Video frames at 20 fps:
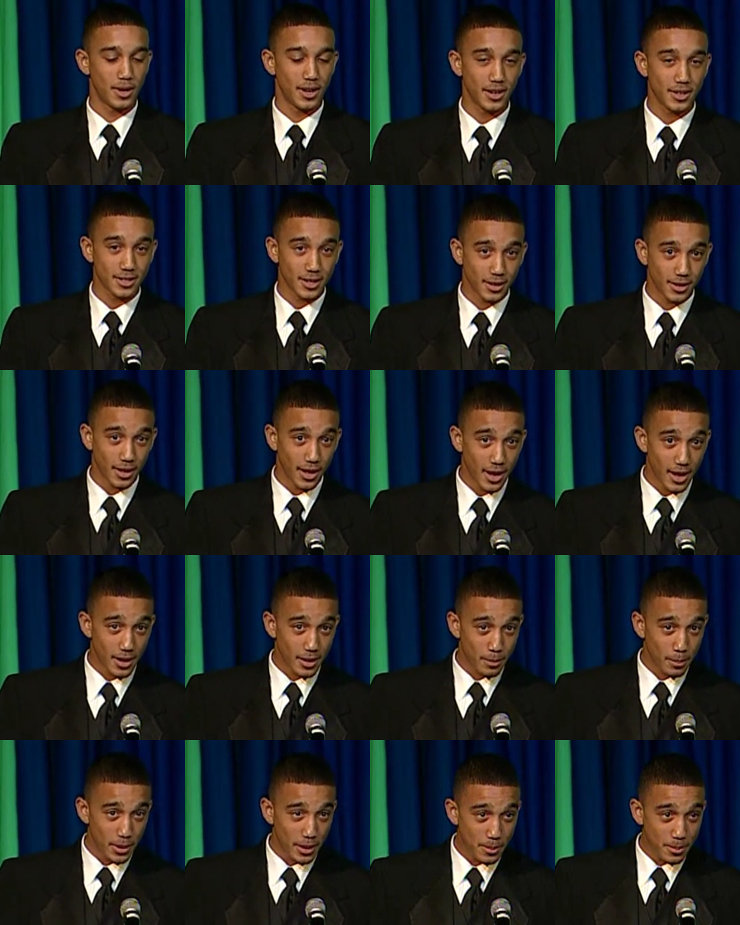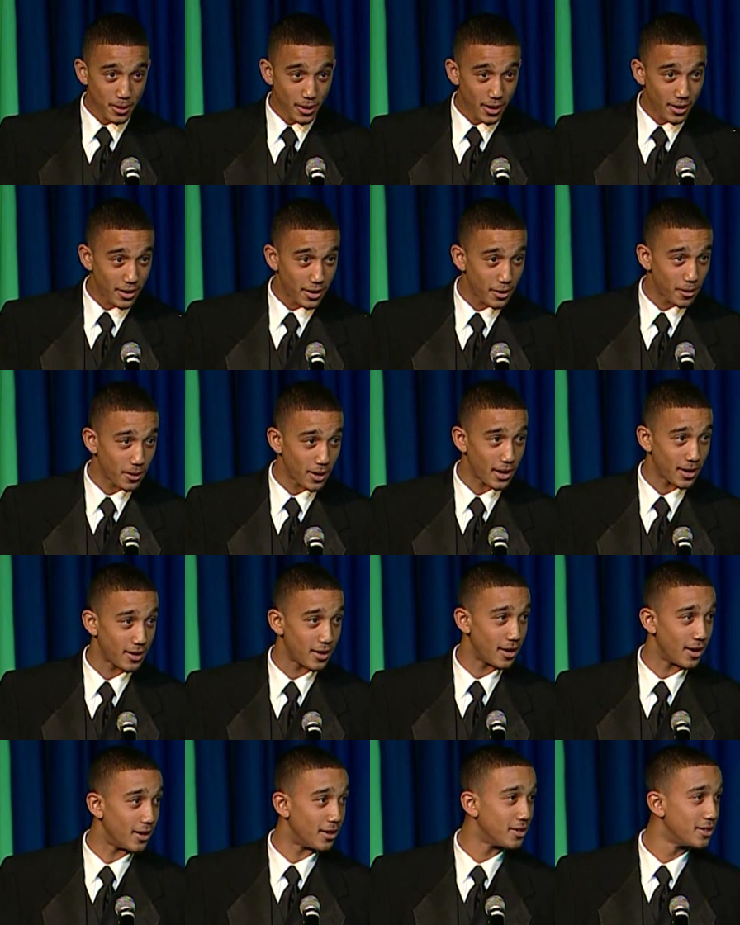There's a lot of people out here right
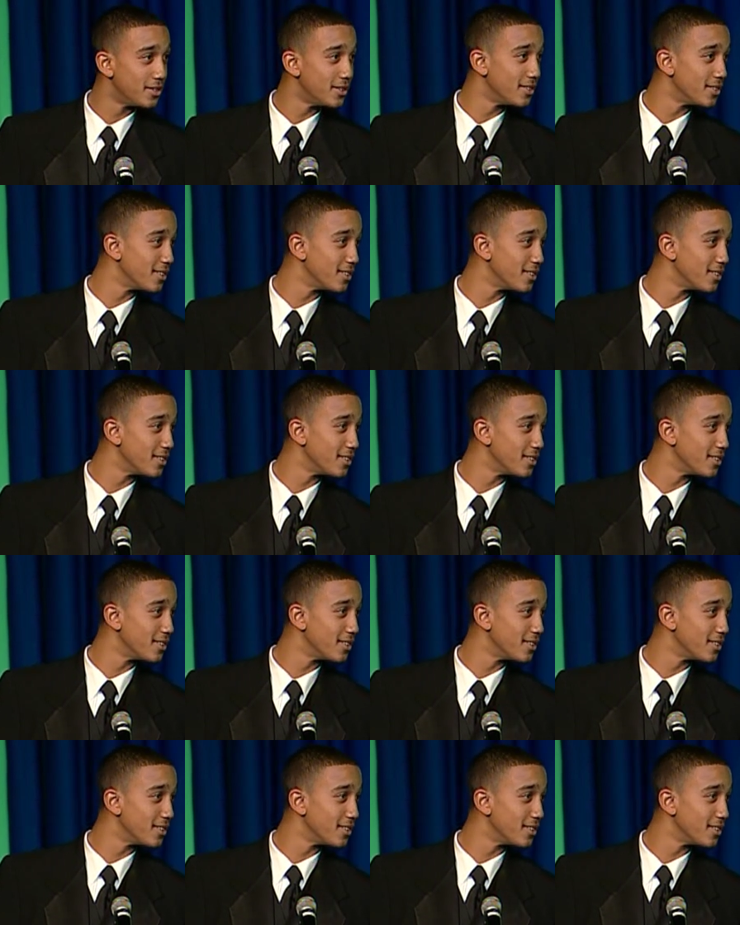now.